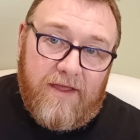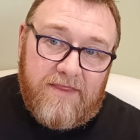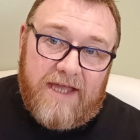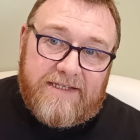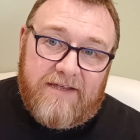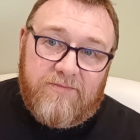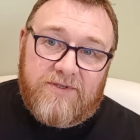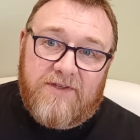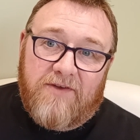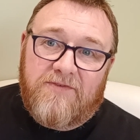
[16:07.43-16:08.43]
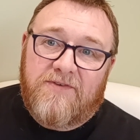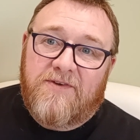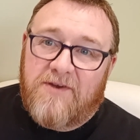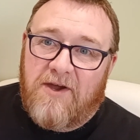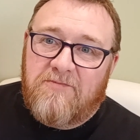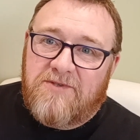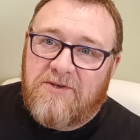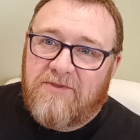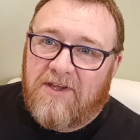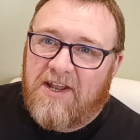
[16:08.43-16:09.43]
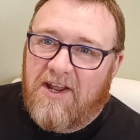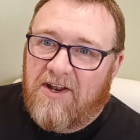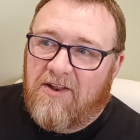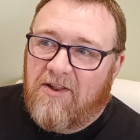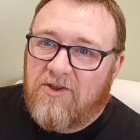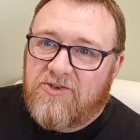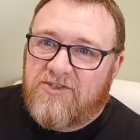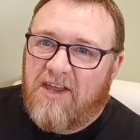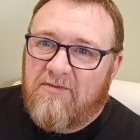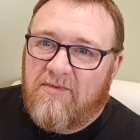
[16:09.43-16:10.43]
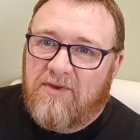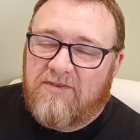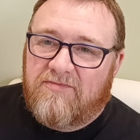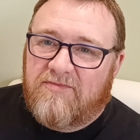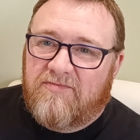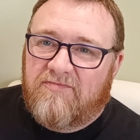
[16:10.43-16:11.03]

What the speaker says: and that type of stuff up until the kind of lunchtime a bit.